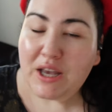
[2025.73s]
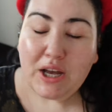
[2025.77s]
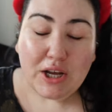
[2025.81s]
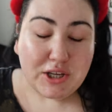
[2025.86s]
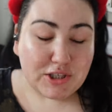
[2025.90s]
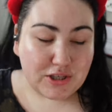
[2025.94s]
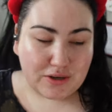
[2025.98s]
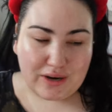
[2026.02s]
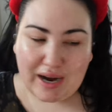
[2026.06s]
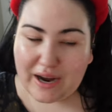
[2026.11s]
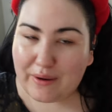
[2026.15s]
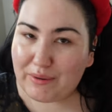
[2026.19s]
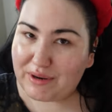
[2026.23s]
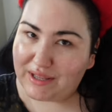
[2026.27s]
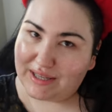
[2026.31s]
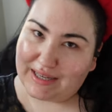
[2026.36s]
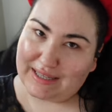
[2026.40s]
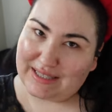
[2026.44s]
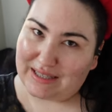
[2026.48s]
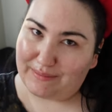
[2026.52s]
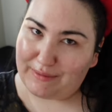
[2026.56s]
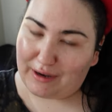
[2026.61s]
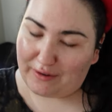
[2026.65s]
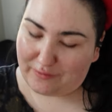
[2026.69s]
So I wanted to
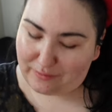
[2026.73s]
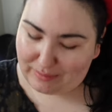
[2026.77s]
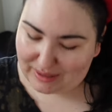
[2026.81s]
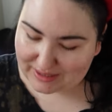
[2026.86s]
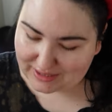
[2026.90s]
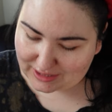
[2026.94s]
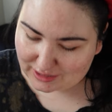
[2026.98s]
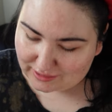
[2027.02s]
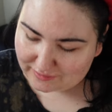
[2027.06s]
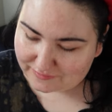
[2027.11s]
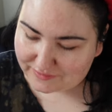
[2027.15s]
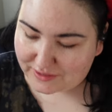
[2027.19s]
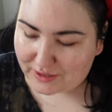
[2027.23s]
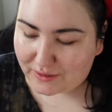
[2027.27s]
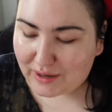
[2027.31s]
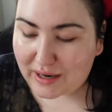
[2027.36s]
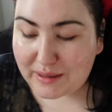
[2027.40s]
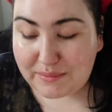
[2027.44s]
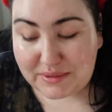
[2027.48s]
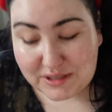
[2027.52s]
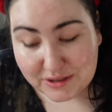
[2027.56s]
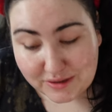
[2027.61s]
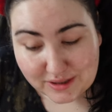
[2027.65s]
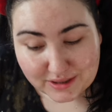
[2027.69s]
test them out for myself. So
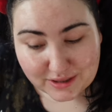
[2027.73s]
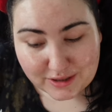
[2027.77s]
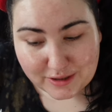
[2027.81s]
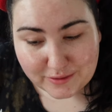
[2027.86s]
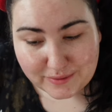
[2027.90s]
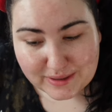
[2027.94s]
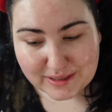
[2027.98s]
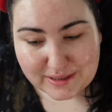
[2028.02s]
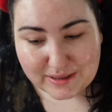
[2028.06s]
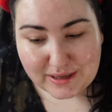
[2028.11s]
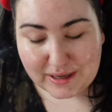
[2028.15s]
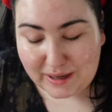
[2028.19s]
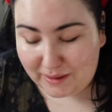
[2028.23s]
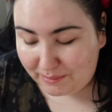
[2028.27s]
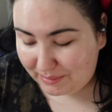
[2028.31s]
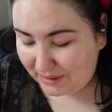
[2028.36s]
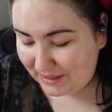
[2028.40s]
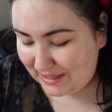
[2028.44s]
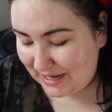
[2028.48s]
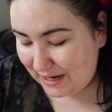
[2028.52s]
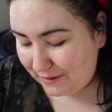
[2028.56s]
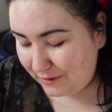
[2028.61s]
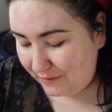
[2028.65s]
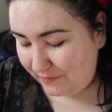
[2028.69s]
I'm still gonna do it,
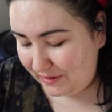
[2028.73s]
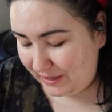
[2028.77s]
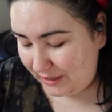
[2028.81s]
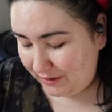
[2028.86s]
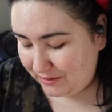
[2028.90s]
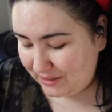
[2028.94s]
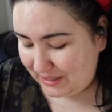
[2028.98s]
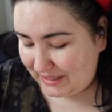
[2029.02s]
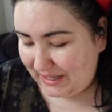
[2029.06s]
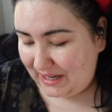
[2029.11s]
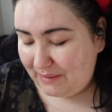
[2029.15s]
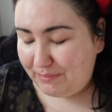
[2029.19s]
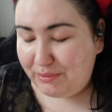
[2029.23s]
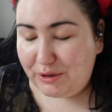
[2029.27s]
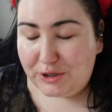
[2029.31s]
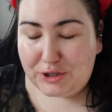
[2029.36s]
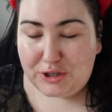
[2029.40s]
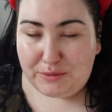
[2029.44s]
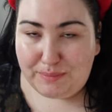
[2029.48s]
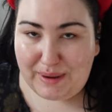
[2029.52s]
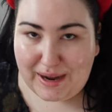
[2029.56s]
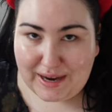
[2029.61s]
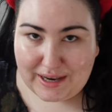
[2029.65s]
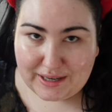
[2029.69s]
but now the video is gonna get
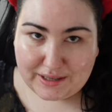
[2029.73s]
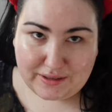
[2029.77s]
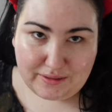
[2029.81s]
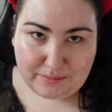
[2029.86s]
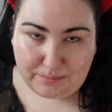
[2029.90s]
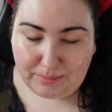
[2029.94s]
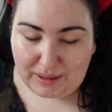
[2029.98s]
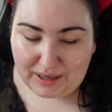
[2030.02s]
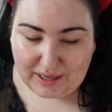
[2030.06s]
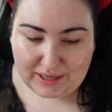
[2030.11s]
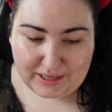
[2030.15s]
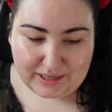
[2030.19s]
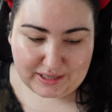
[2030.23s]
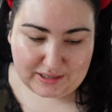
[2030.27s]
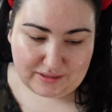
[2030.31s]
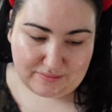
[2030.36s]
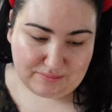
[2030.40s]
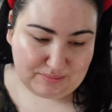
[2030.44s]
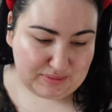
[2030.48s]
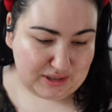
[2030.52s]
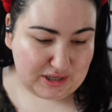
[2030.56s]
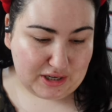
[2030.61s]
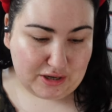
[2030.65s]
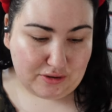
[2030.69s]
pushed back by,
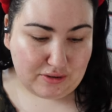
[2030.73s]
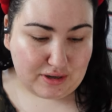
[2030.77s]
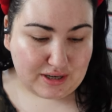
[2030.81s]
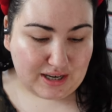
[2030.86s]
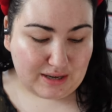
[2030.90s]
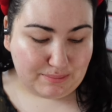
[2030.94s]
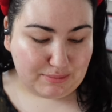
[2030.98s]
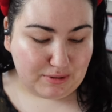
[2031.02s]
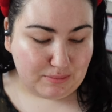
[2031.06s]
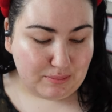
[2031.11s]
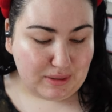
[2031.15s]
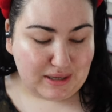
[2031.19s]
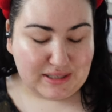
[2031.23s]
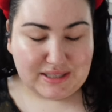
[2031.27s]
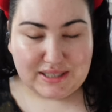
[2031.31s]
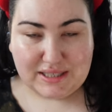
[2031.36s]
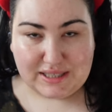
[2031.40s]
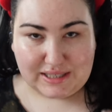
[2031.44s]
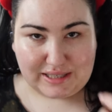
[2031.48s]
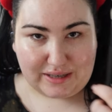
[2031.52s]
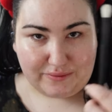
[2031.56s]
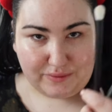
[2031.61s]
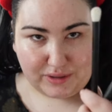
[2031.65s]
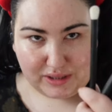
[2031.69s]
you know, a couple months
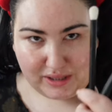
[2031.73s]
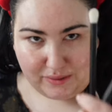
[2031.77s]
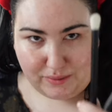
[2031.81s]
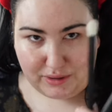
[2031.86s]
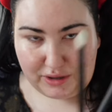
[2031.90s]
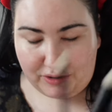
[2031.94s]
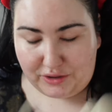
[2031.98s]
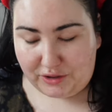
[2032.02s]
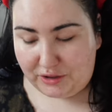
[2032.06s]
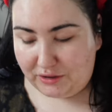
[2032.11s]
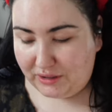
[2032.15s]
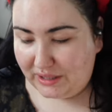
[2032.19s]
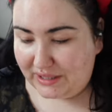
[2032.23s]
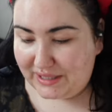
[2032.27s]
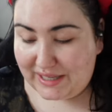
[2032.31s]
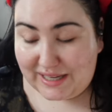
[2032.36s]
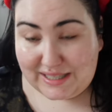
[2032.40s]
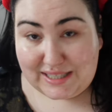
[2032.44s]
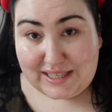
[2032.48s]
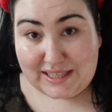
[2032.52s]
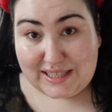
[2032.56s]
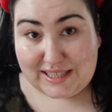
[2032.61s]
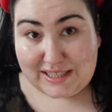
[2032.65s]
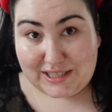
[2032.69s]
because I really want to thoroughly
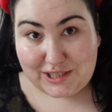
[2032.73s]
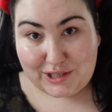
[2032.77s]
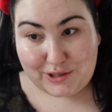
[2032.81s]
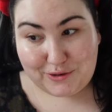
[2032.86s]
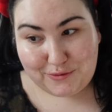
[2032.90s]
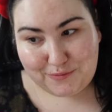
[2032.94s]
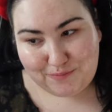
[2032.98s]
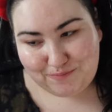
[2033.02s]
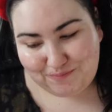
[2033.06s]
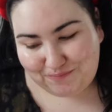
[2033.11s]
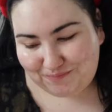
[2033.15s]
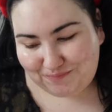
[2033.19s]
test these two.